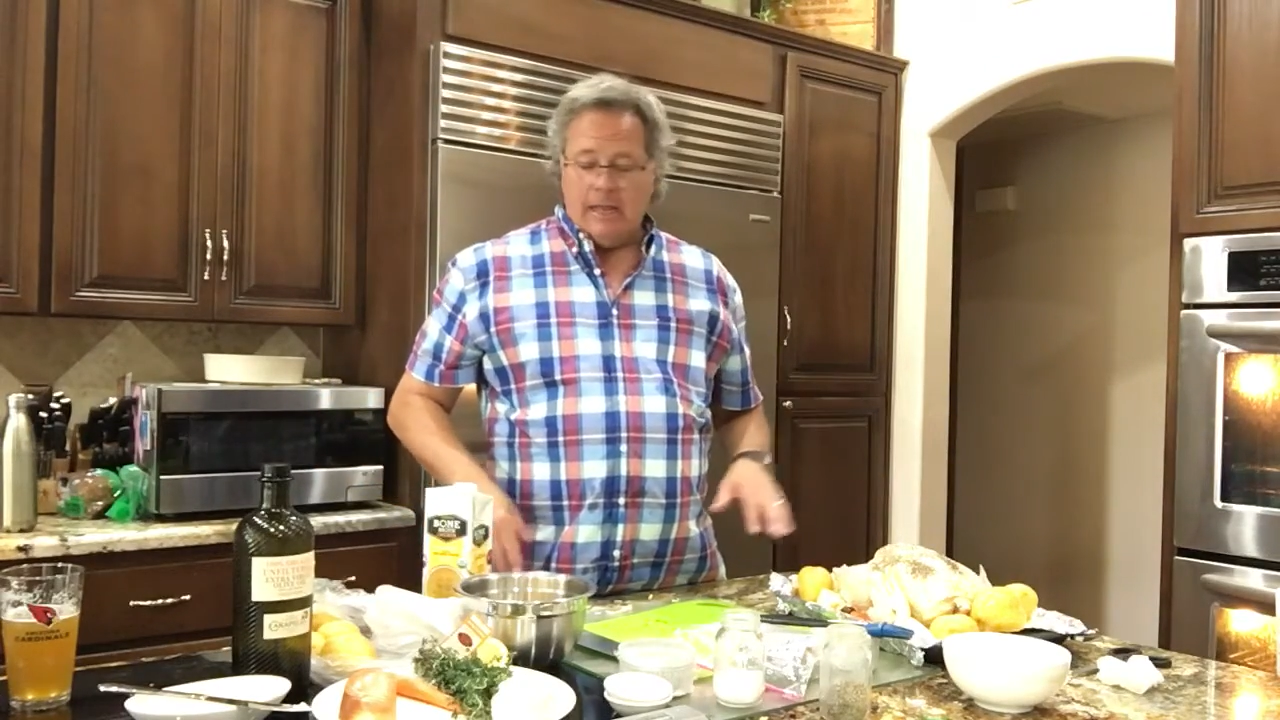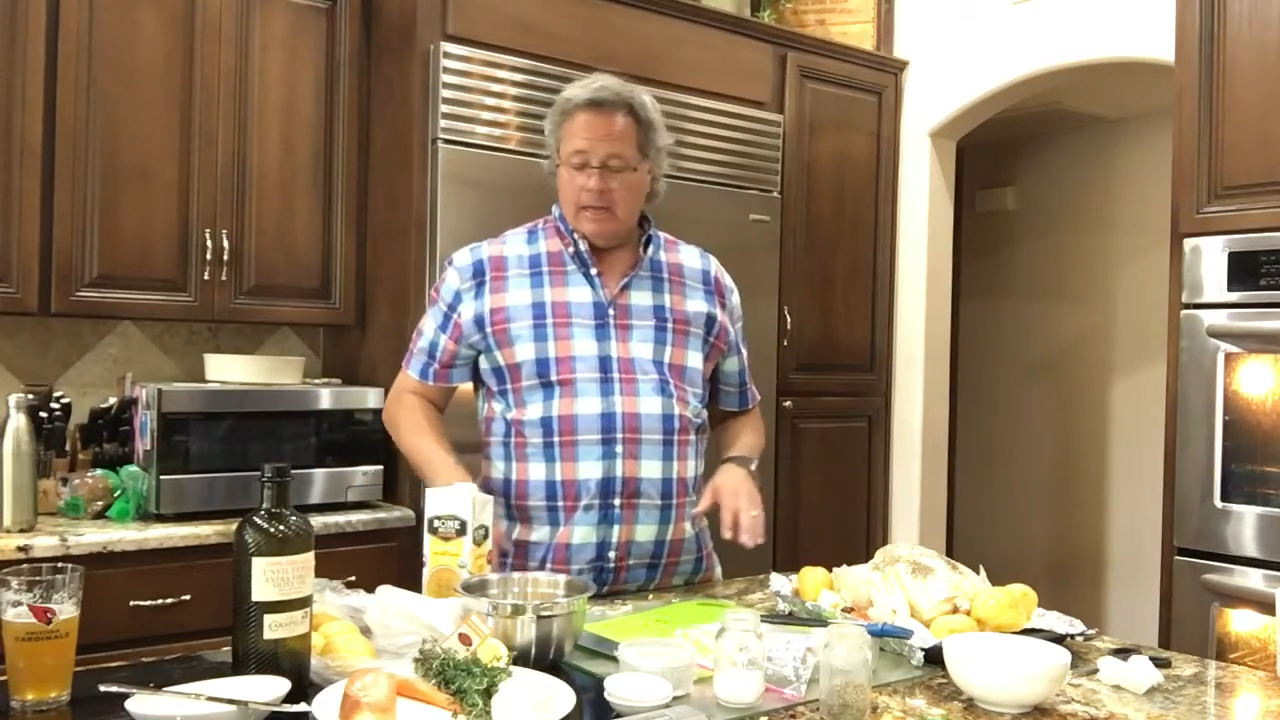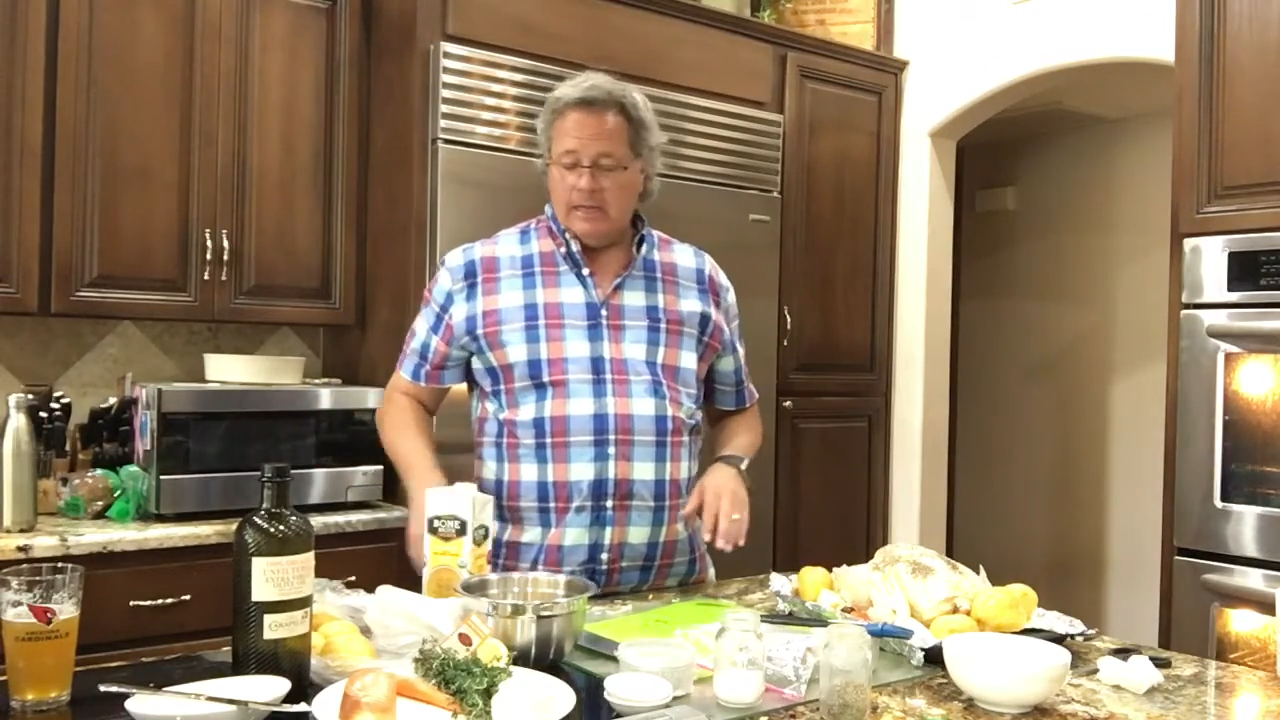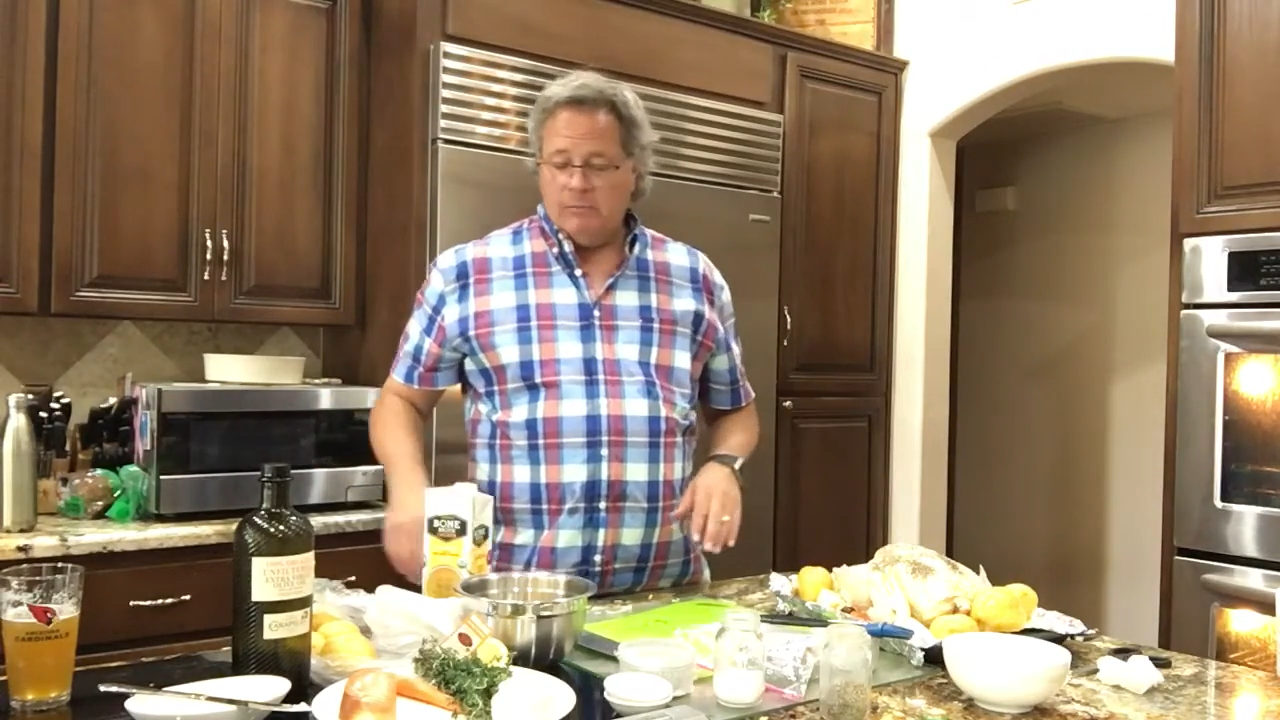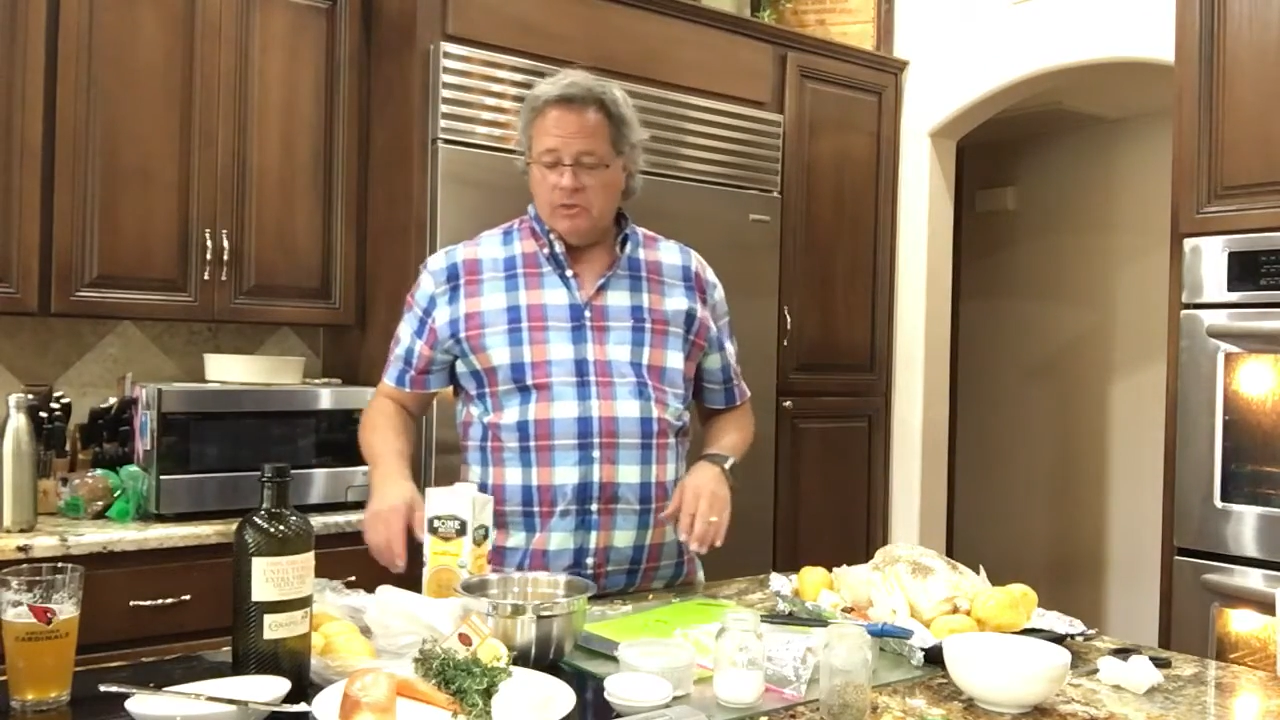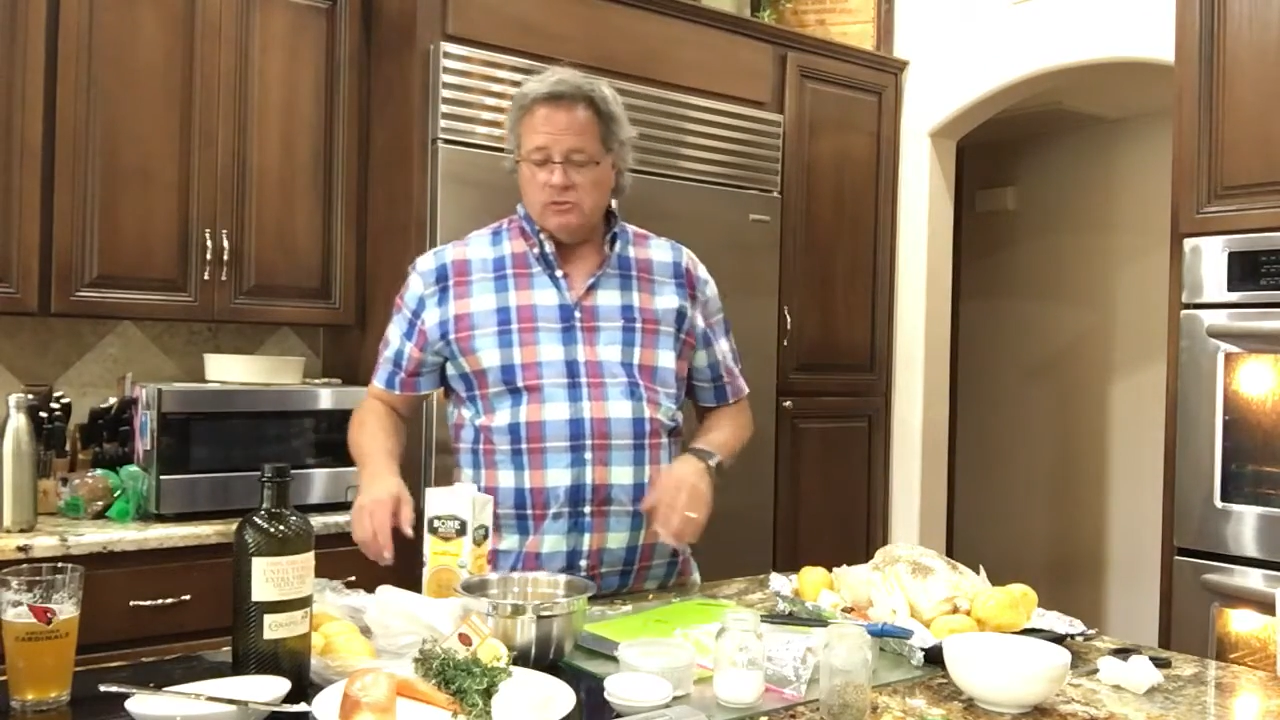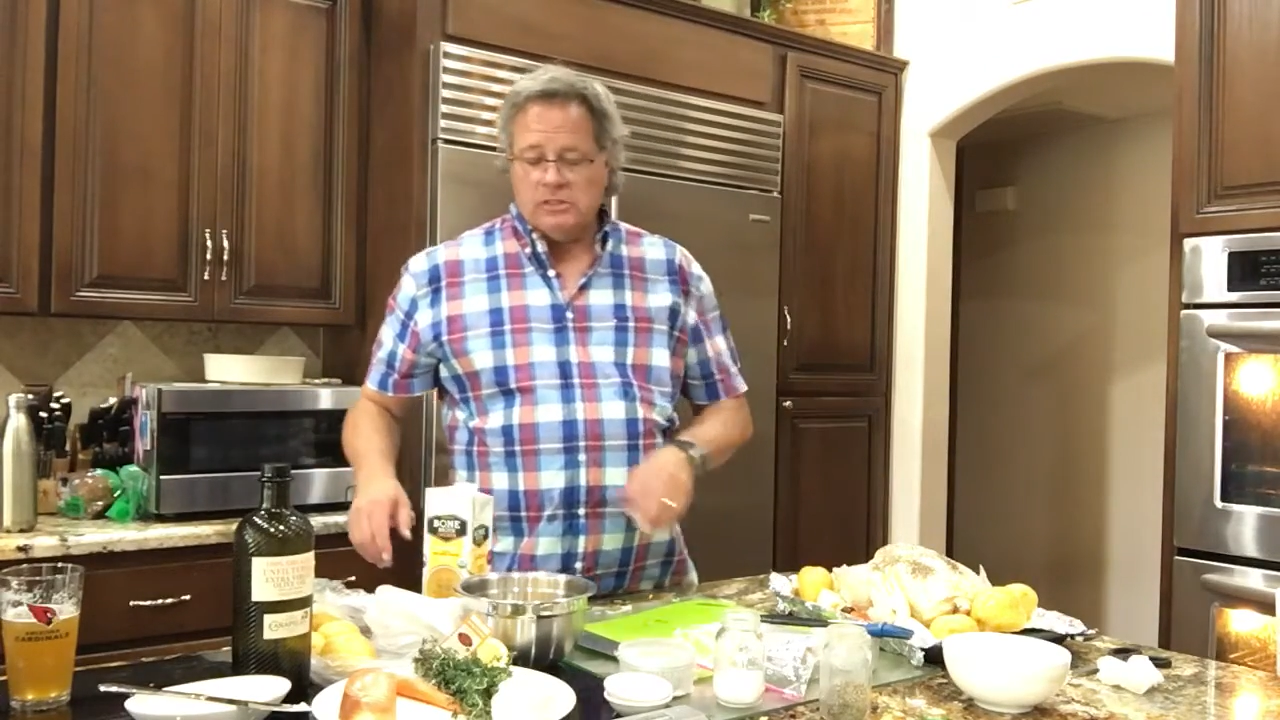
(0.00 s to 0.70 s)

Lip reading: and keep those